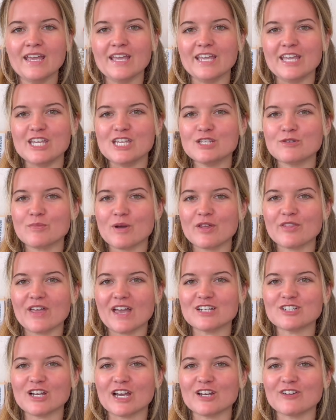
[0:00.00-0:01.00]
Each month I
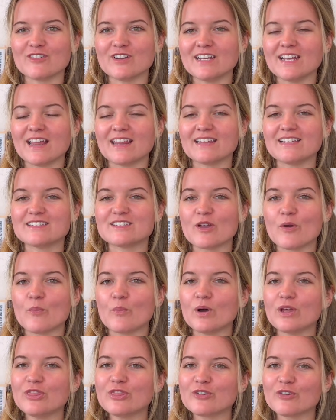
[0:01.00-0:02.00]
try to read at least
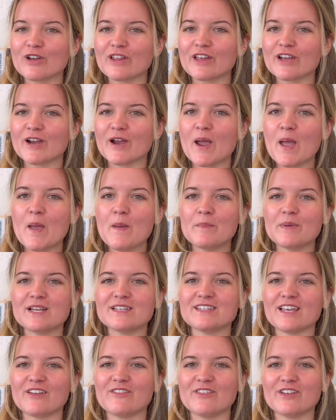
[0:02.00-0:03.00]
one thriller because
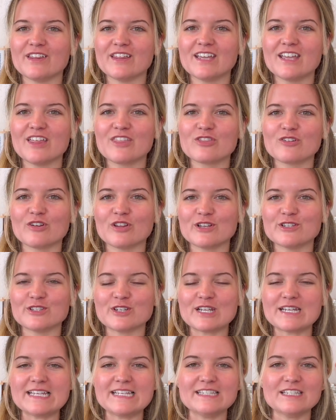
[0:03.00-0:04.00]
I feel like thrillers are
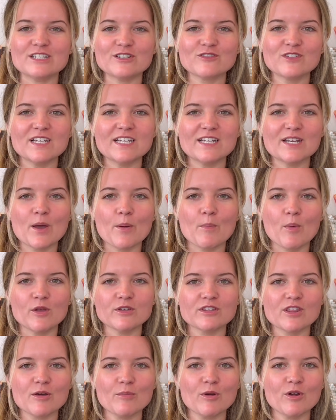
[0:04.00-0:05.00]
easy to read, most
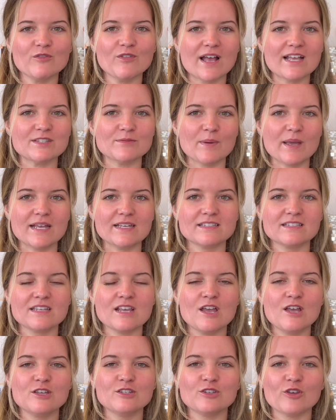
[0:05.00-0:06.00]
of them are fast-paced,
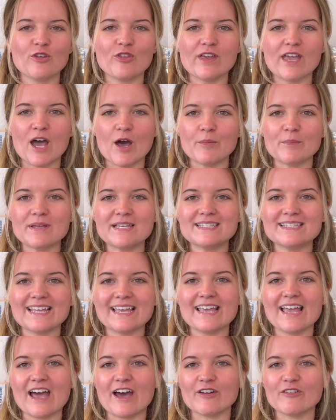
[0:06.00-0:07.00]
so they help me
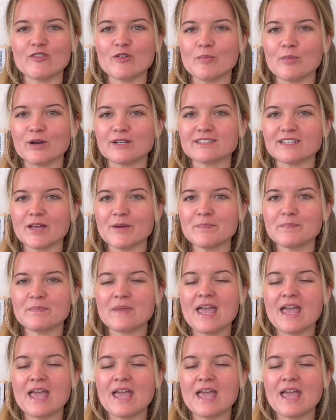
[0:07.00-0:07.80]
stay out of a book slump,